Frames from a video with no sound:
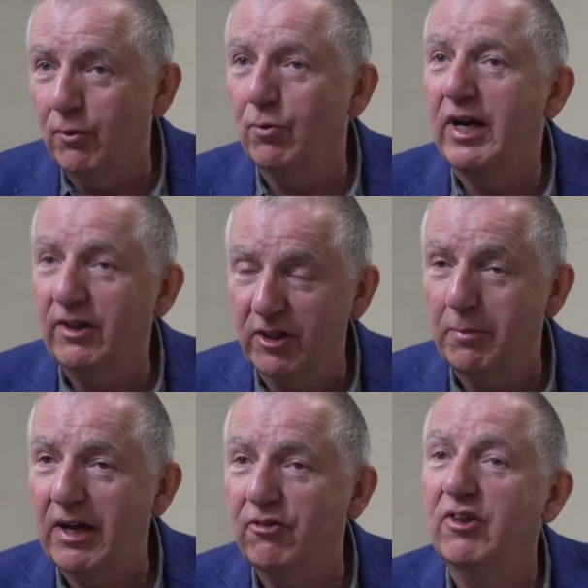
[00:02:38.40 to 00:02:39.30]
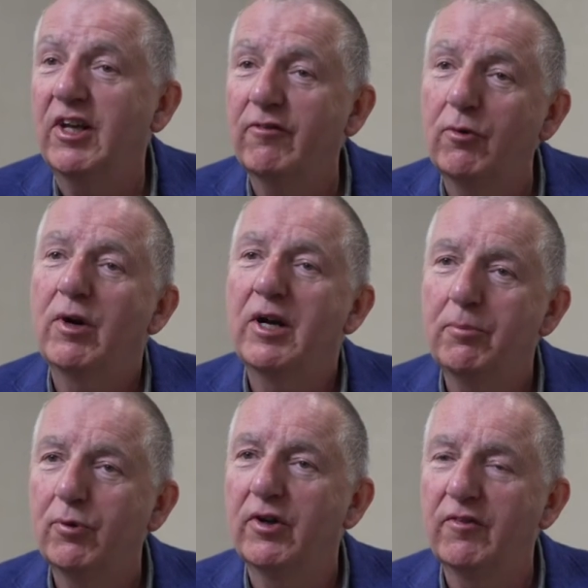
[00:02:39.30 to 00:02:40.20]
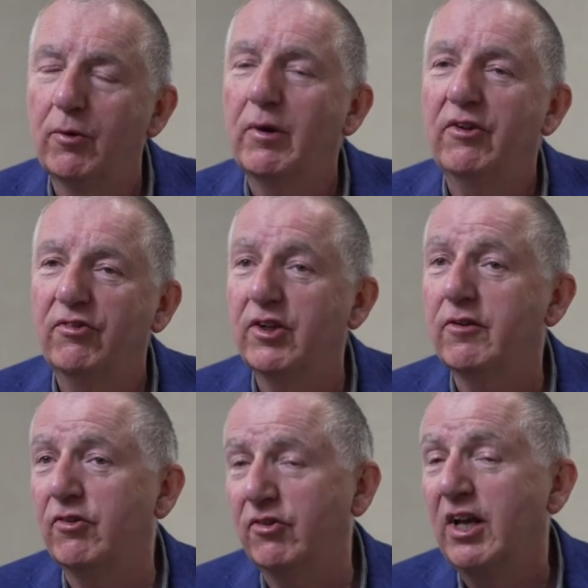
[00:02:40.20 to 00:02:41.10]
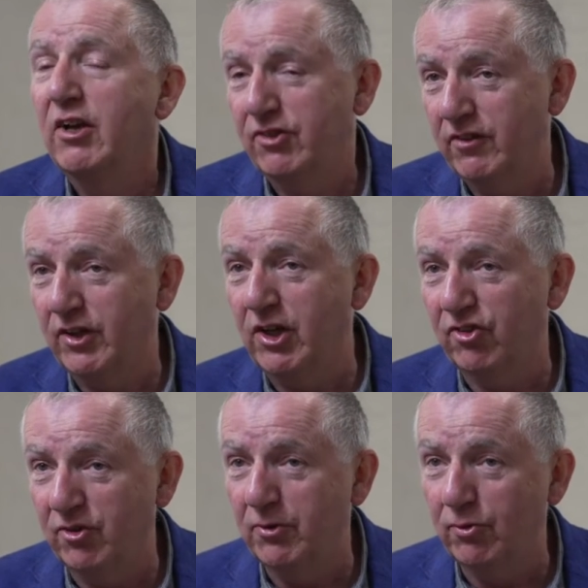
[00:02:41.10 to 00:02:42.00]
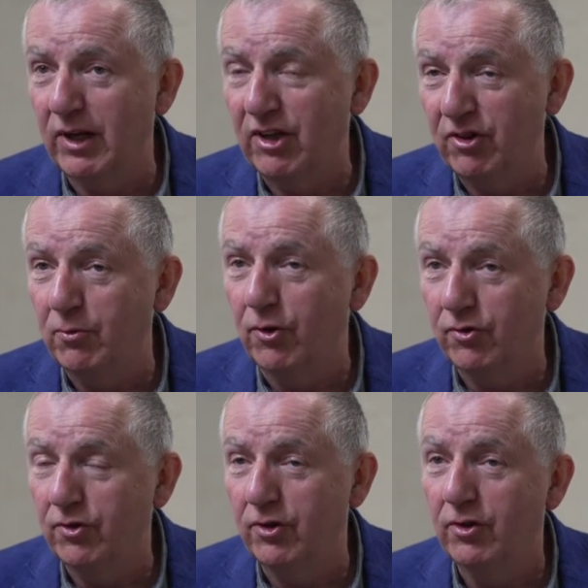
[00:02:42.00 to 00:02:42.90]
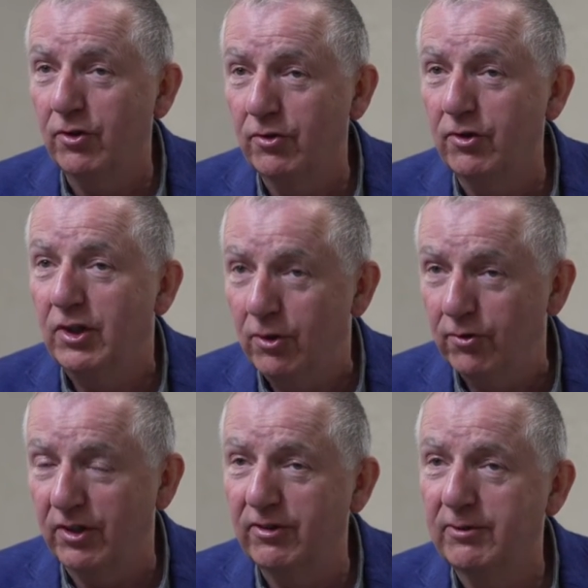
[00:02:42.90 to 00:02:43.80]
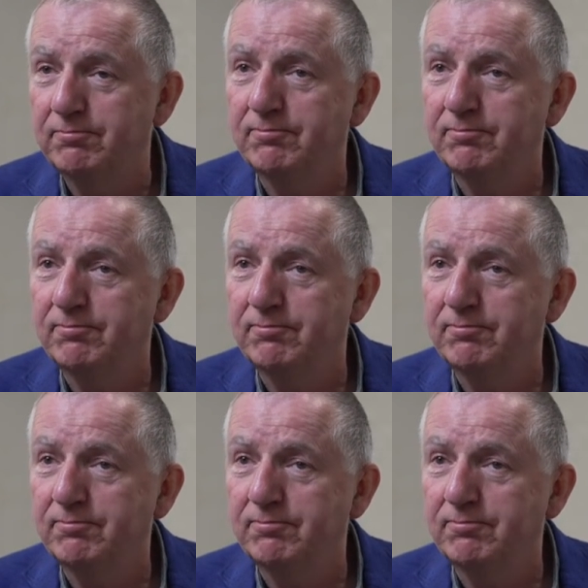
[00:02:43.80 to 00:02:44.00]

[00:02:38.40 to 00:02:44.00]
the right capacity and the right product, the right service so that customers will actually want to, to use it.